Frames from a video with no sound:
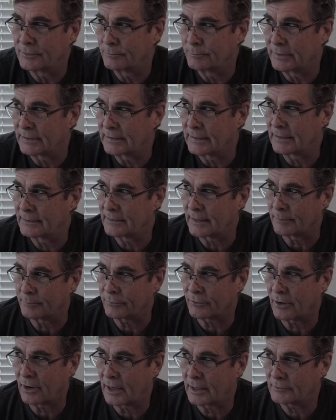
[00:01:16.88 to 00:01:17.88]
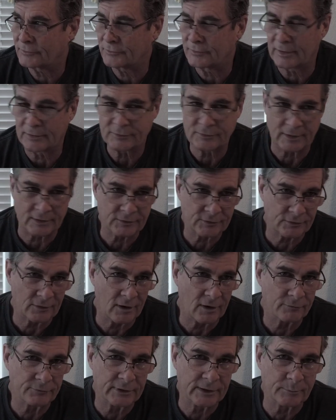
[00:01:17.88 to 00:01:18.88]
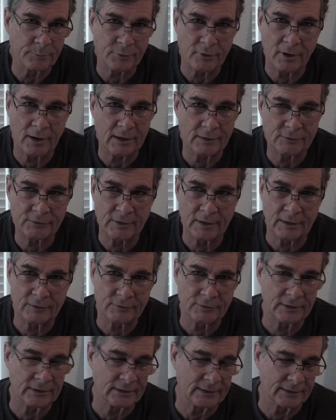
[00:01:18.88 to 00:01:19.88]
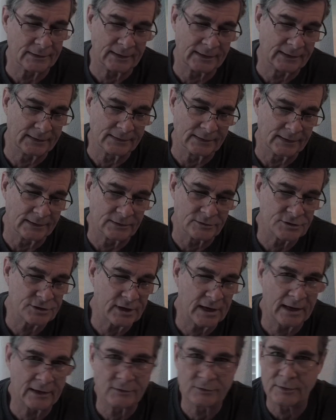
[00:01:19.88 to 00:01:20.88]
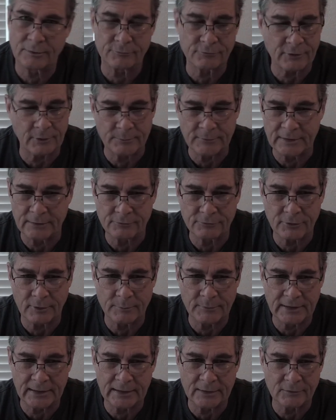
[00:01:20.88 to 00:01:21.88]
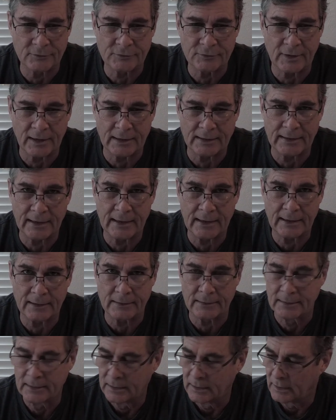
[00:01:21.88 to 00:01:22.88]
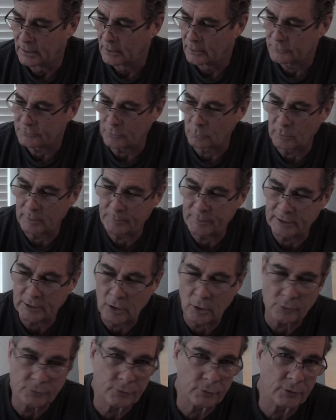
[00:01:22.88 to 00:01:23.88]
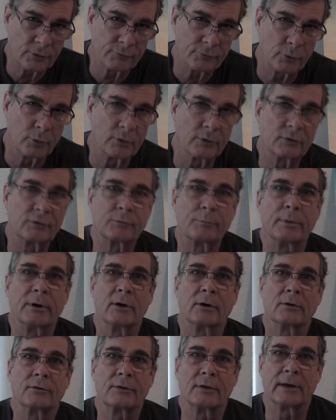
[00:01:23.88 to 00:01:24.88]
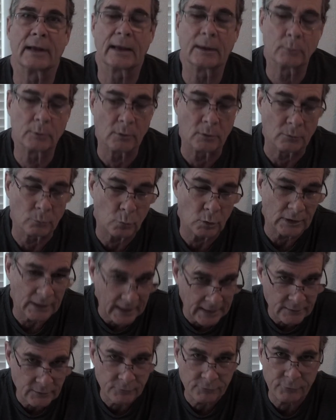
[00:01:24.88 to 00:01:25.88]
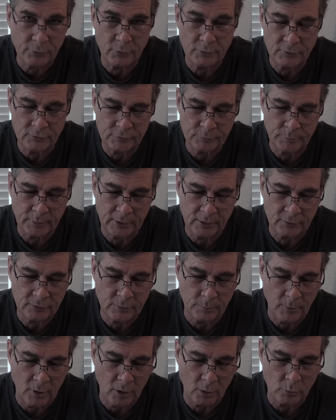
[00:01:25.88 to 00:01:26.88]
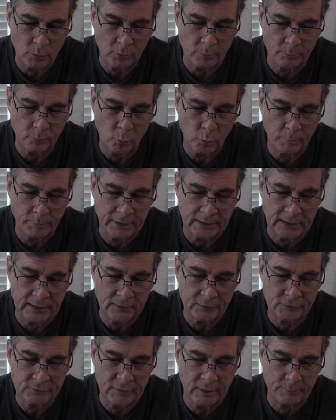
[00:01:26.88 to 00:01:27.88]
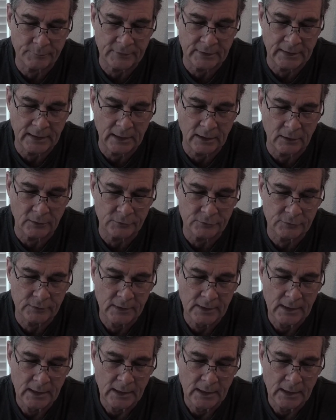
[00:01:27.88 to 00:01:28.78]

begin that process, that softening process, and change them from the inside out. So we've been going through the fruit of the Spirit today. We'll end the fruit of the Spirit. Tomorrow we'll begin something else.